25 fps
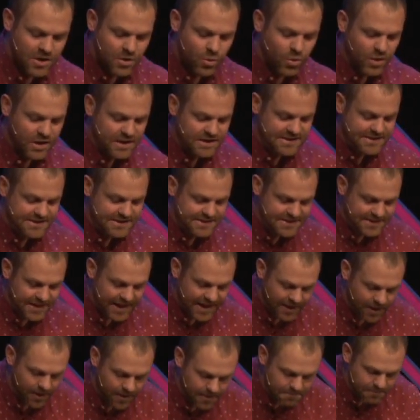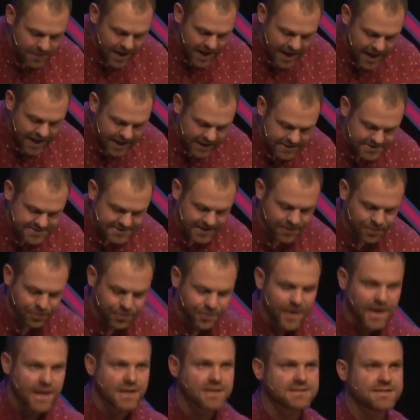We set our minds on
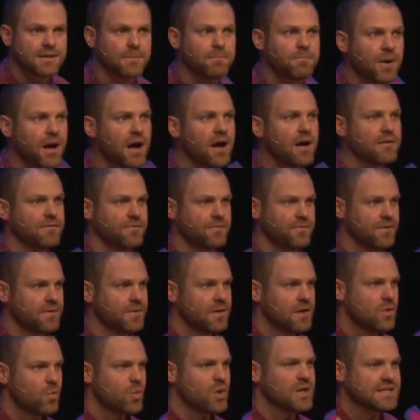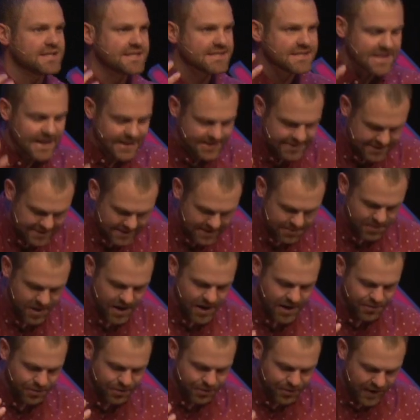things above. We set them
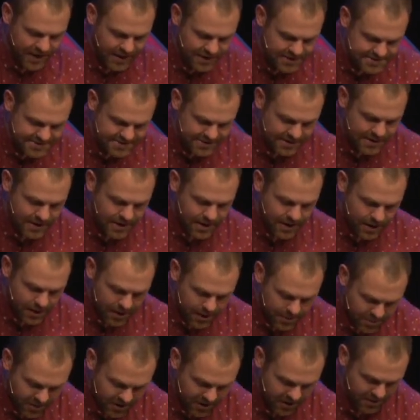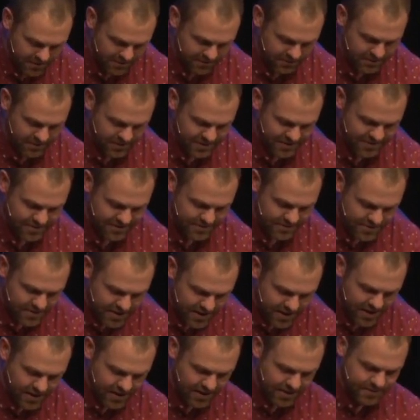on things above,
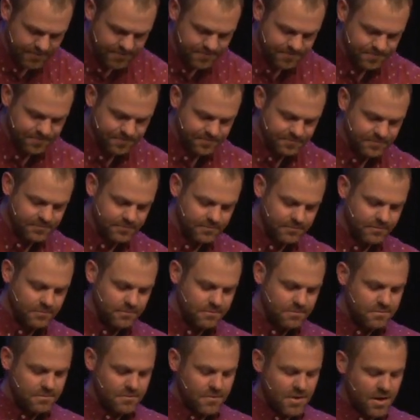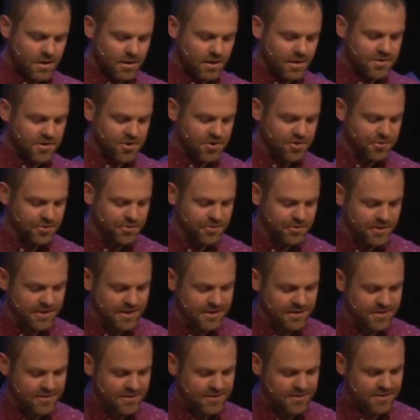not on earthly